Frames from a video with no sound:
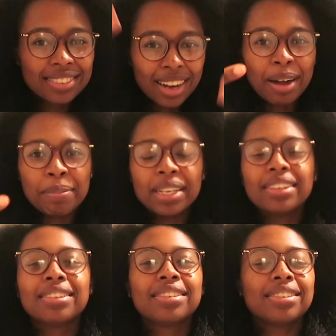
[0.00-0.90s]

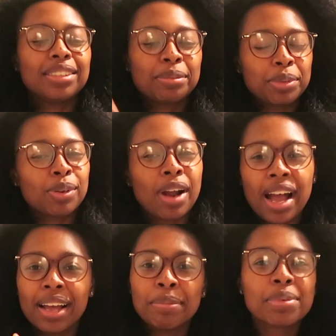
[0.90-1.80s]
comment,
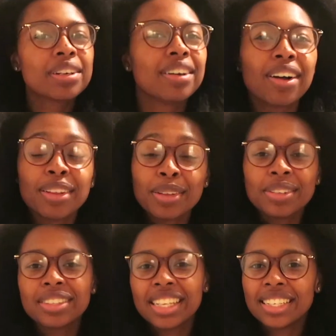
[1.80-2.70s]
subscribe, all
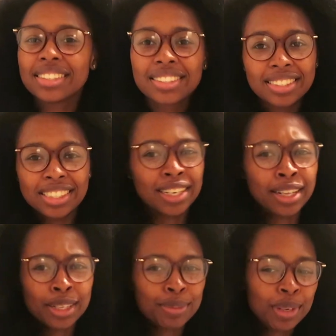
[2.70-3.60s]
those things.
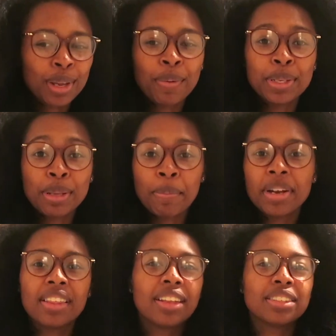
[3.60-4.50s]
Share this video with
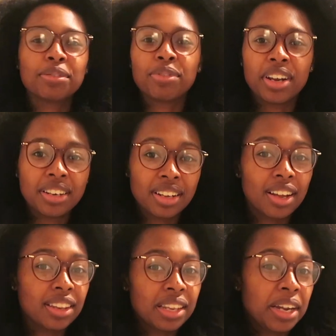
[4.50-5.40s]
somebody that's afraid
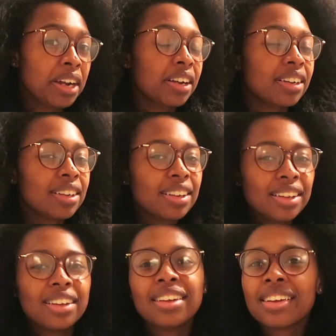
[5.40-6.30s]
to cut their hair.
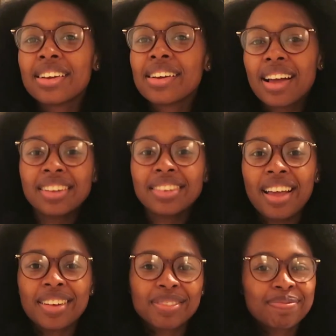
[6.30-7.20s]
And
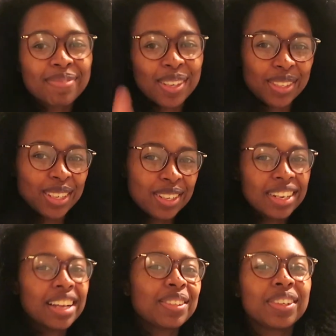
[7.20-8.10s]
yeah, see you
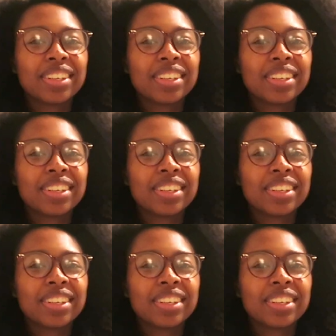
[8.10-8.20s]
in the next